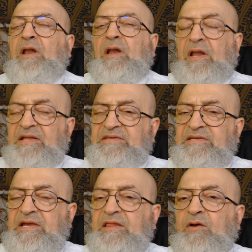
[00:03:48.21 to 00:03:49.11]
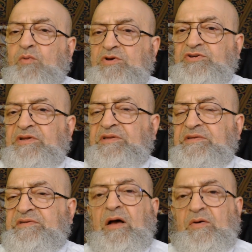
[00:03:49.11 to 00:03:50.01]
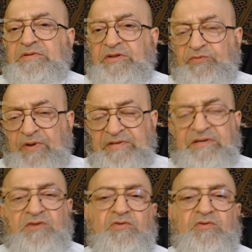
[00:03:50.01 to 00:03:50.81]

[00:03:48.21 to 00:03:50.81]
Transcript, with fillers: Let's see the questions I was addressing